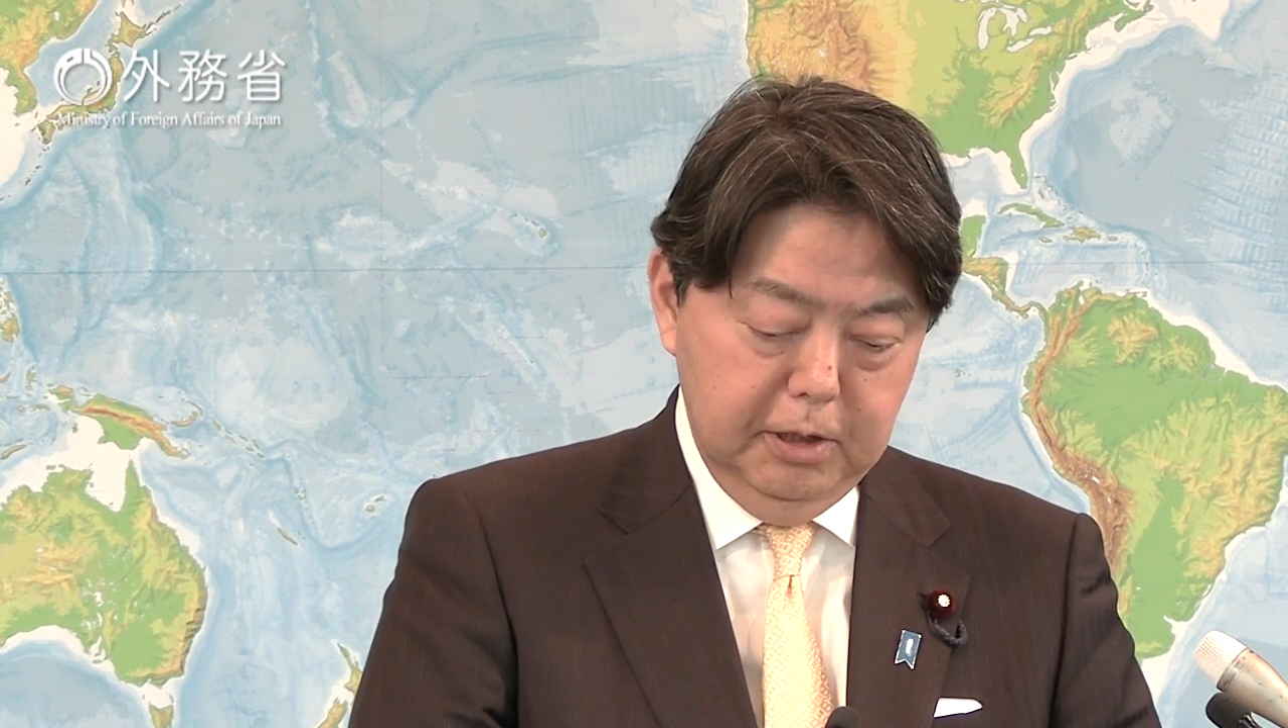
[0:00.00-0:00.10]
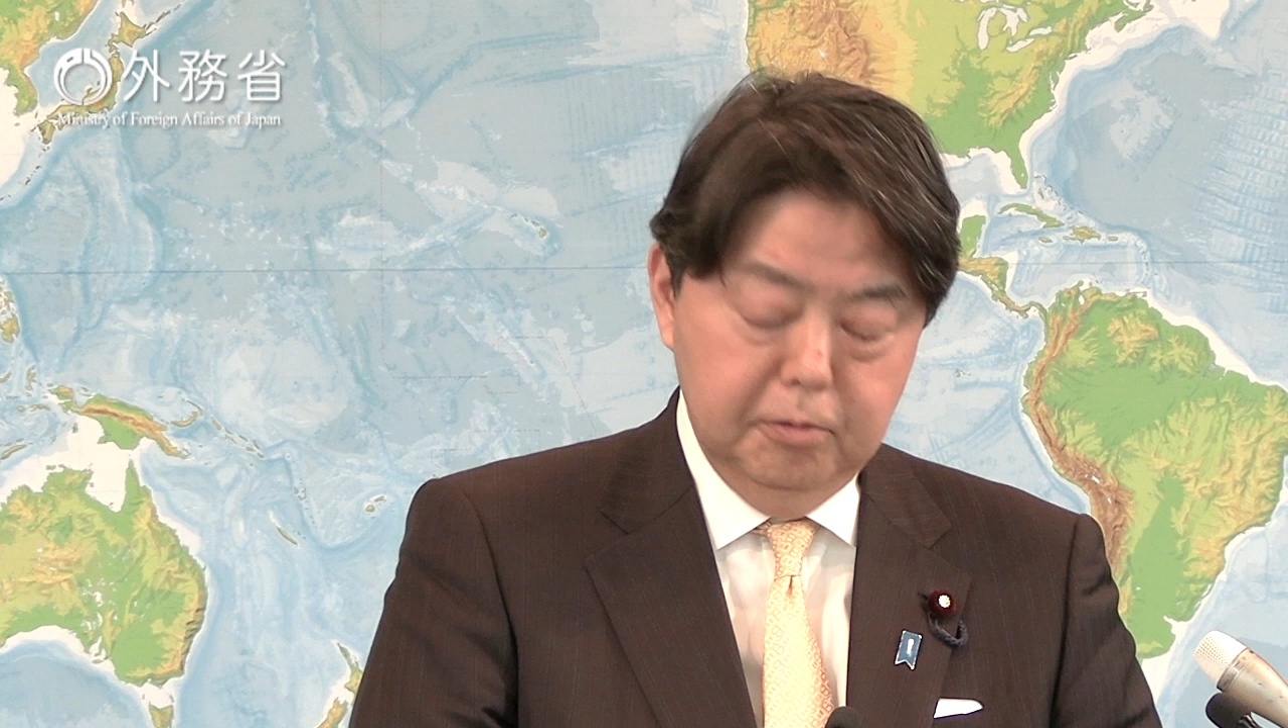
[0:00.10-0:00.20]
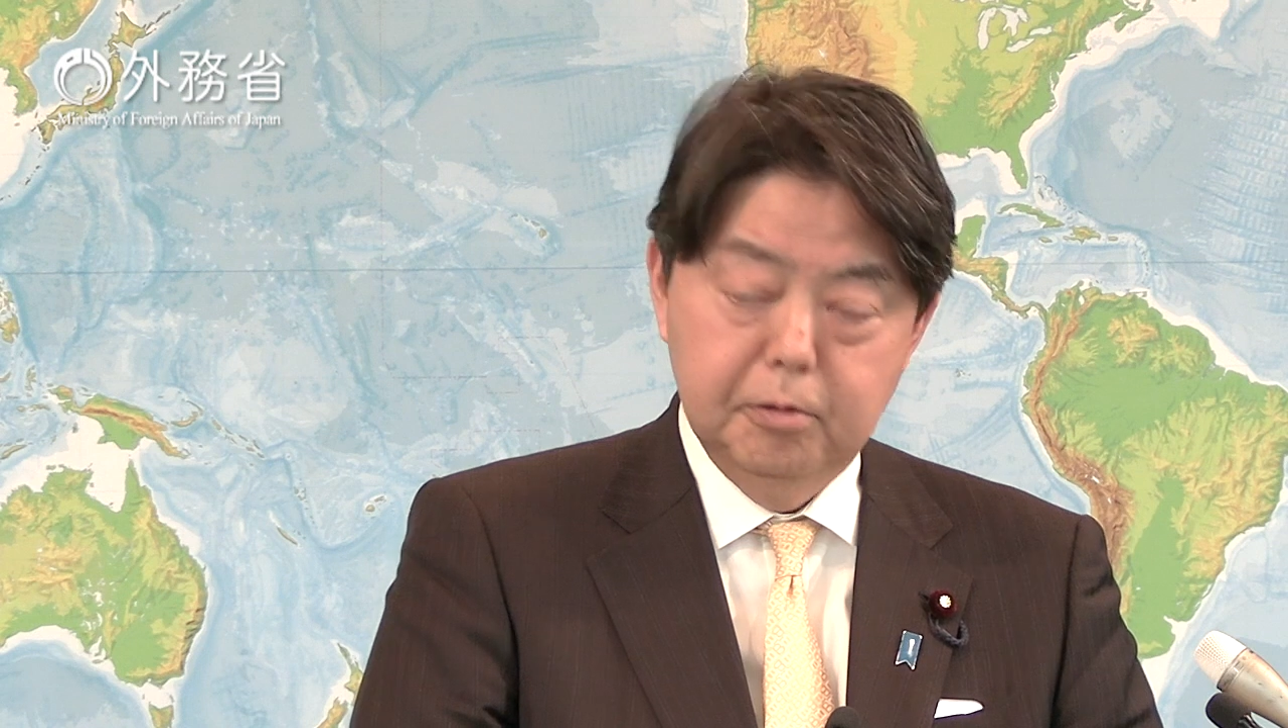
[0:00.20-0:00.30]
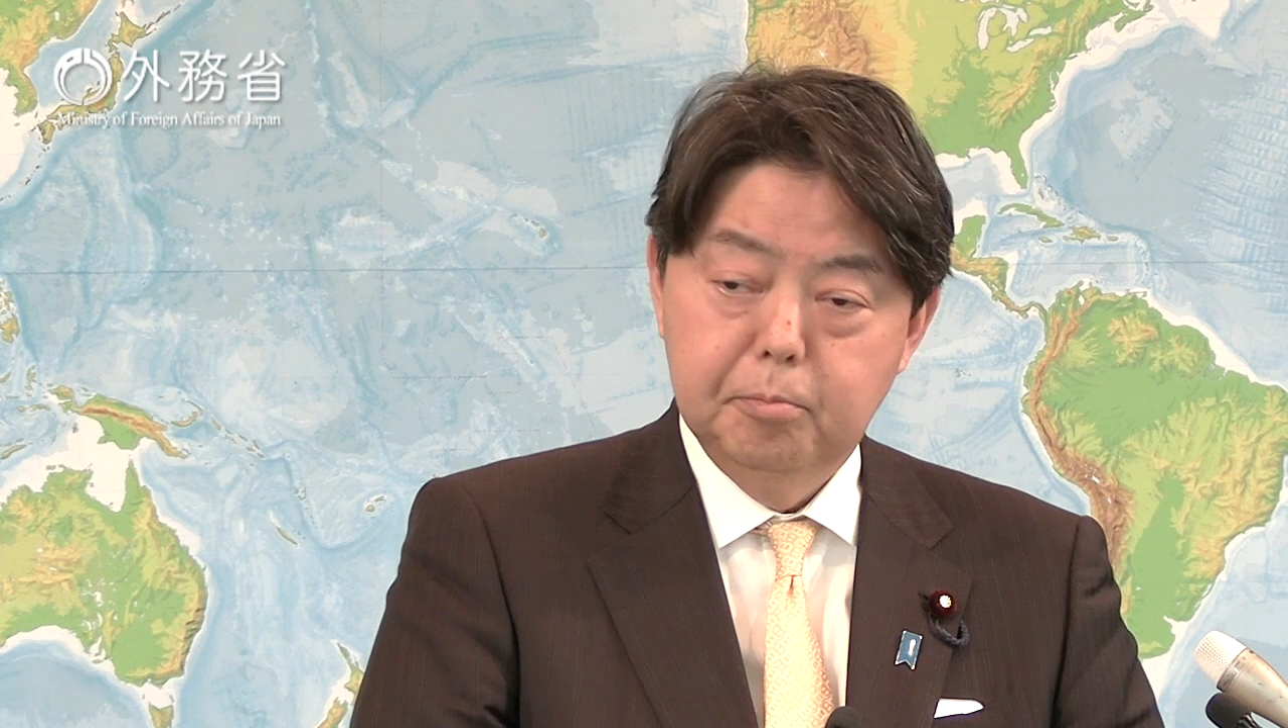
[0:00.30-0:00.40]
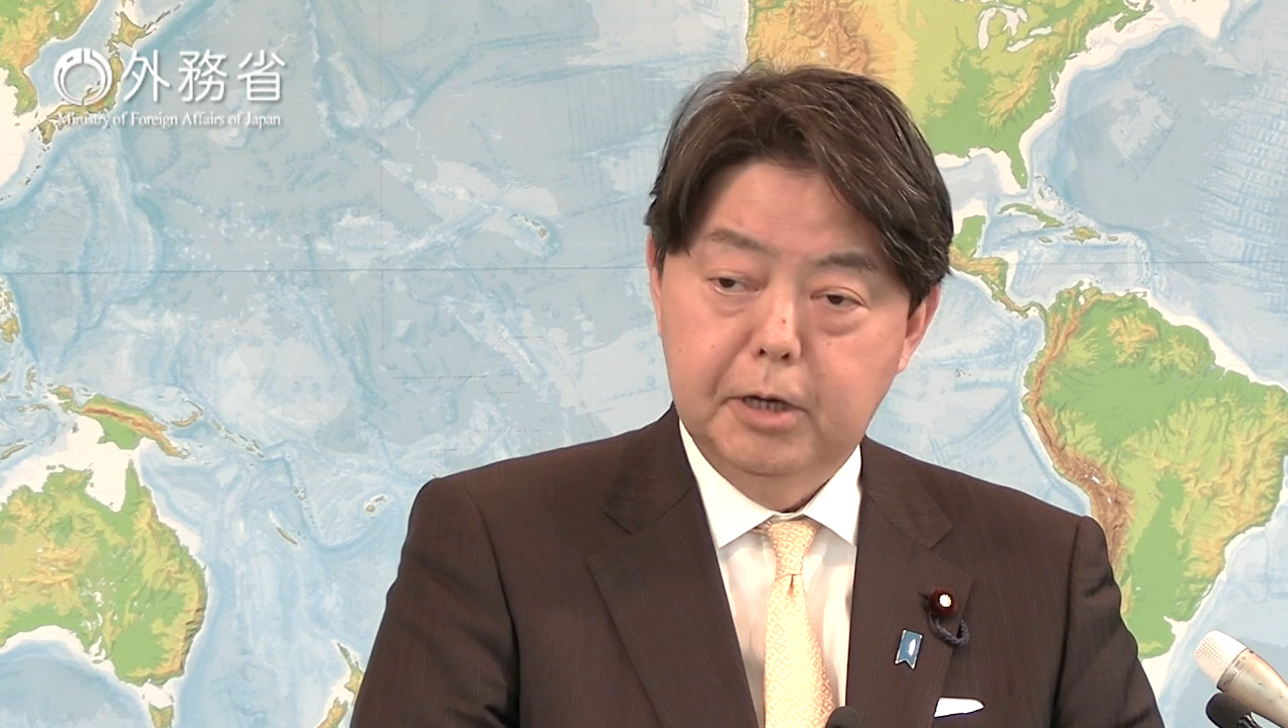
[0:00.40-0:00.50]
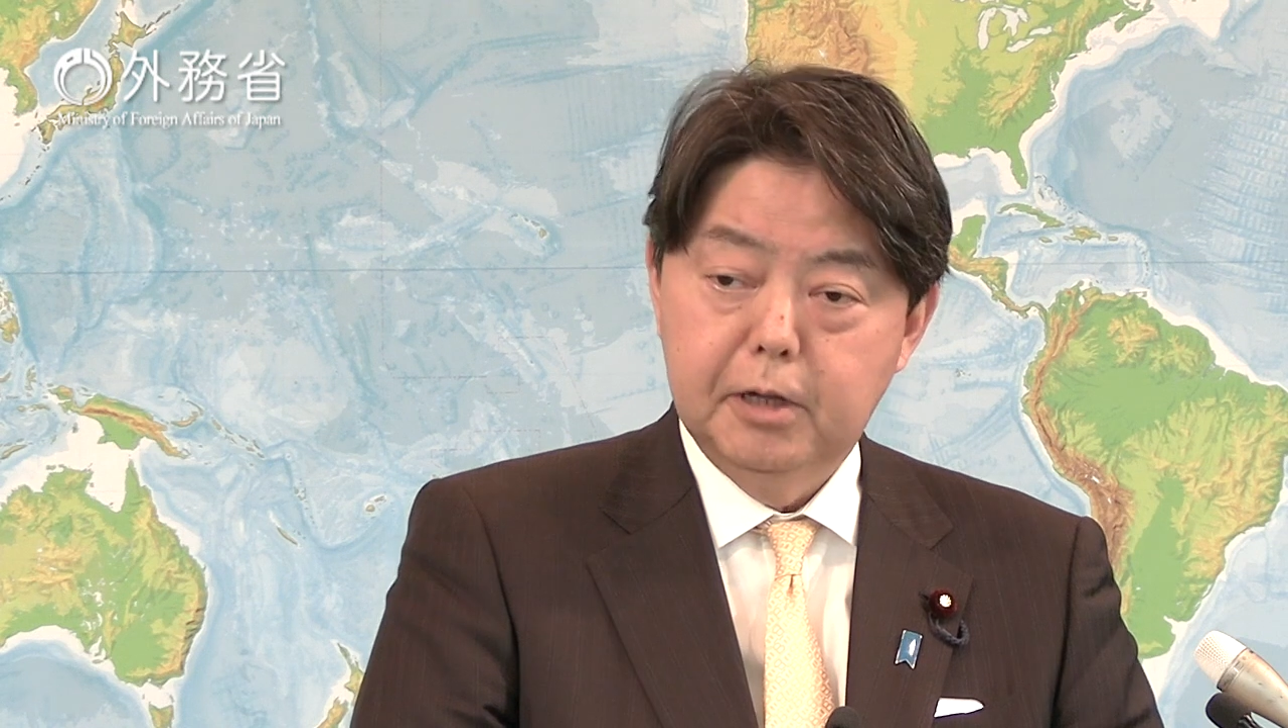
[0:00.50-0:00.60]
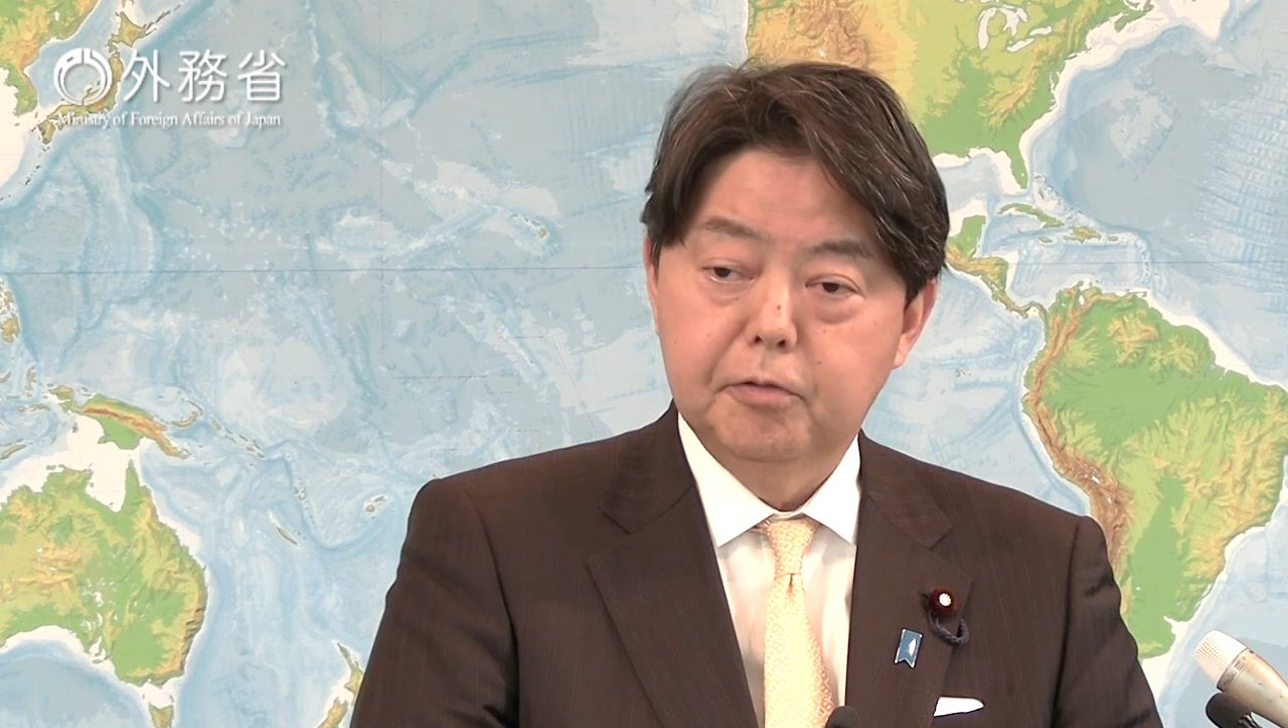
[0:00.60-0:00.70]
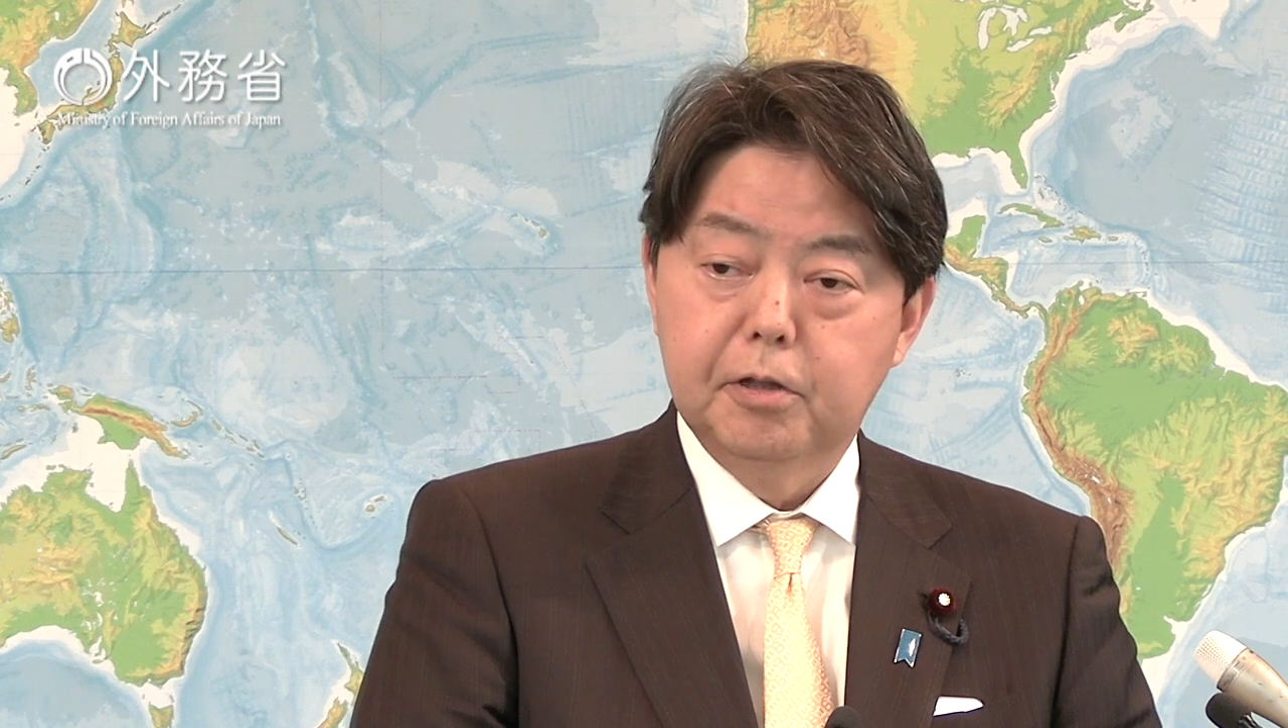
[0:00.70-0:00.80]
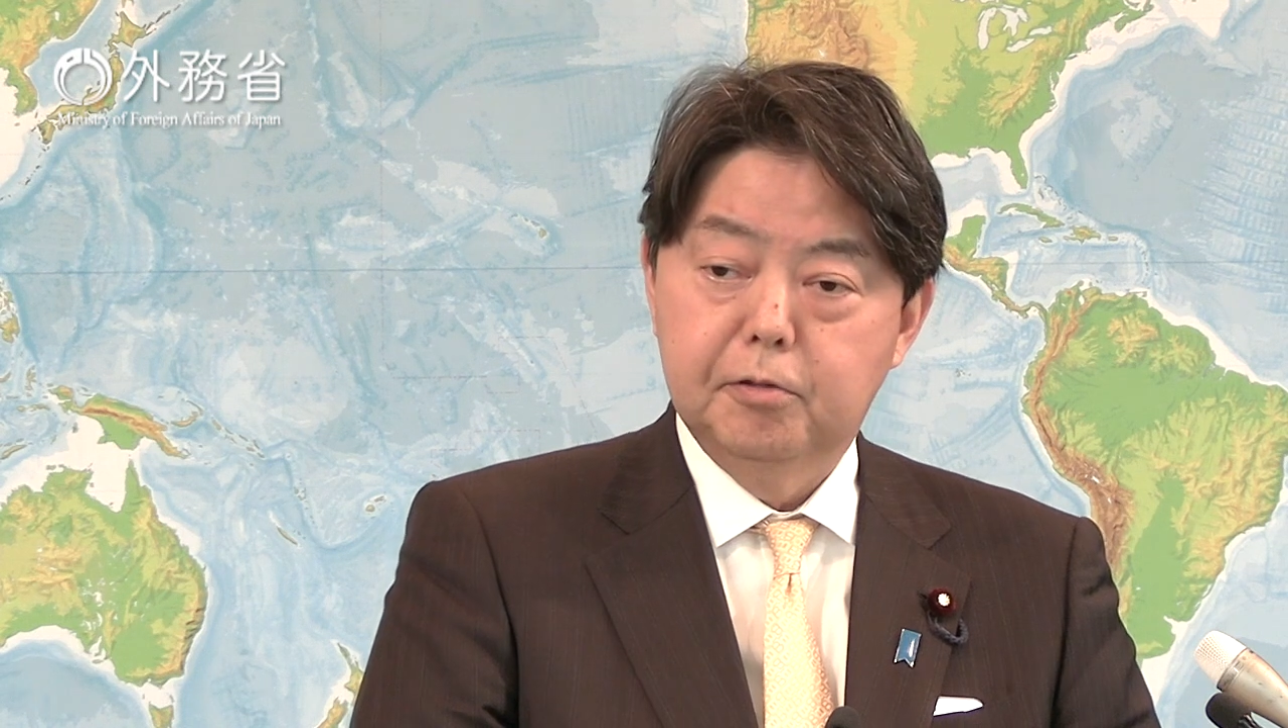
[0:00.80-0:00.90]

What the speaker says: statement